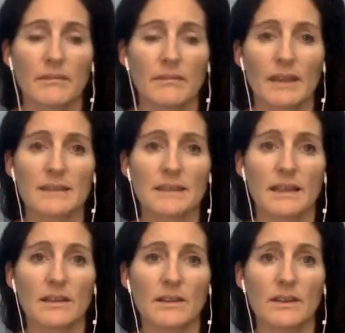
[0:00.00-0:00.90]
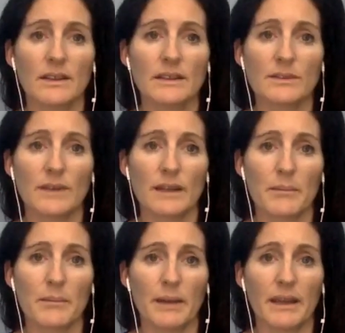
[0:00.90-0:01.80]
it's like learning to ride a
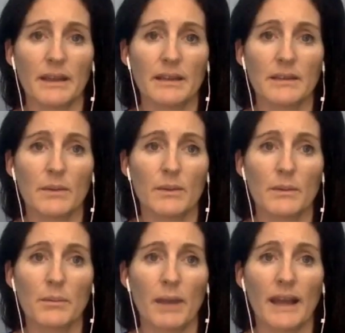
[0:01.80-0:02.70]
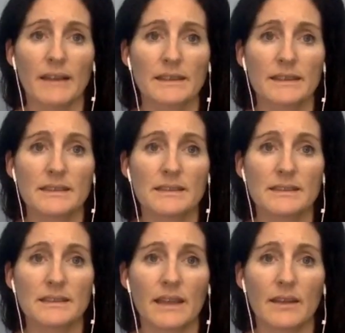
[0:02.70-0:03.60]
bike. The more we practice
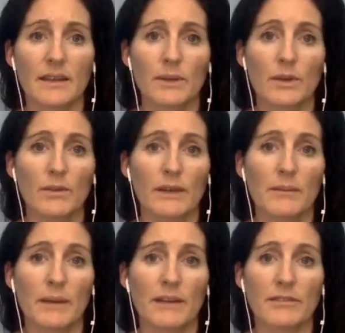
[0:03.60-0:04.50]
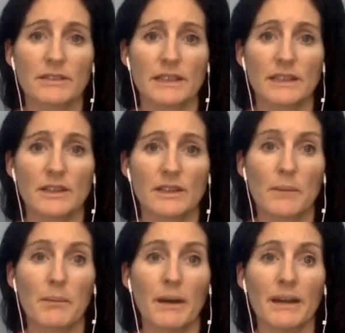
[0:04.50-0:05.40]
and then we don't ride a bike for 10 years, our
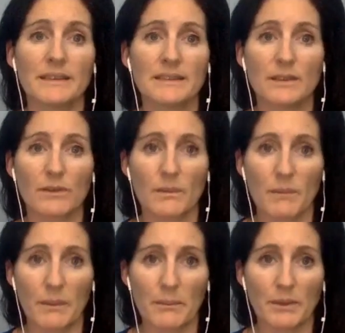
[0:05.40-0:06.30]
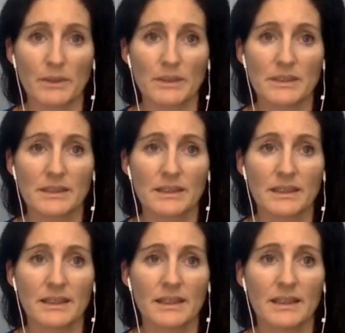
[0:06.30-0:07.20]
body still remembers.
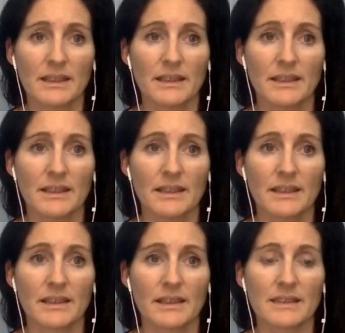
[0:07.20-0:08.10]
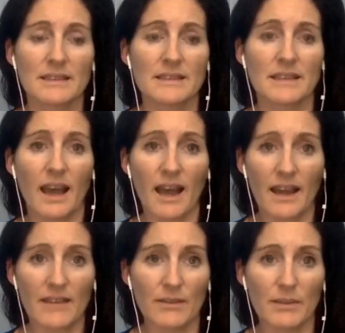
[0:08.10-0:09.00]
This is a
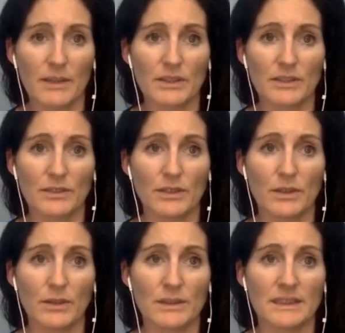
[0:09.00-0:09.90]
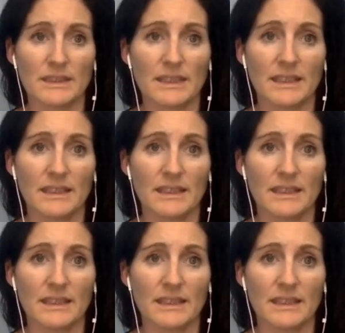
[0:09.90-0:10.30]
high vibrational frequency.